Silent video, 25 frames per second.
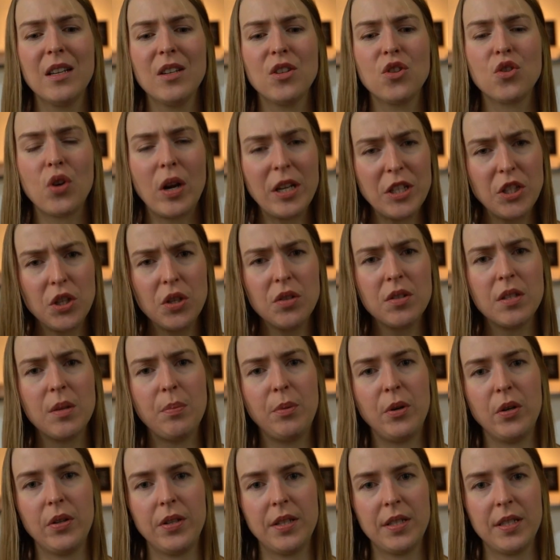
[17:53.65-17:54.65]
try to use the
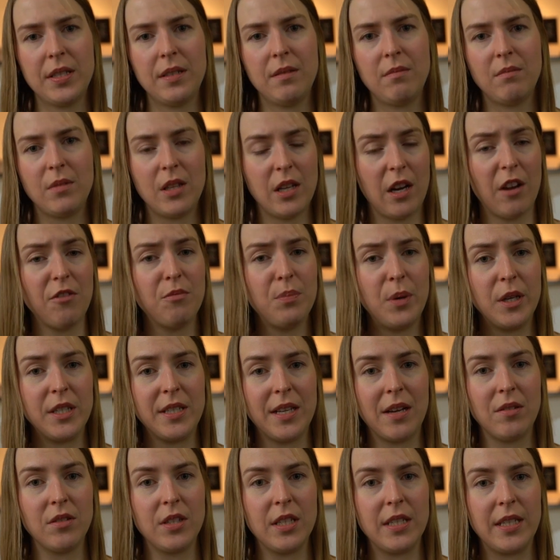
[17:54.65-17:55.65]
points that I've put
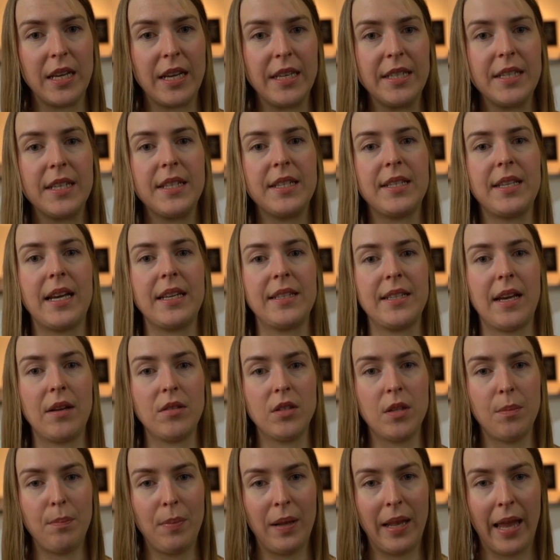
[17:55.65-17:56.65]
down today to set
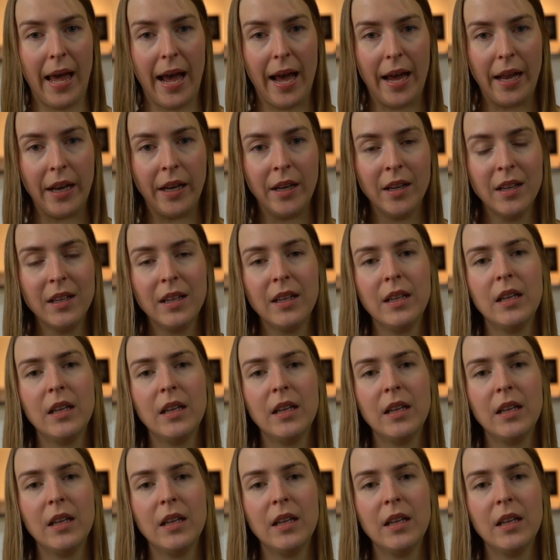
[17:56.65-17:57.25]
out a plan.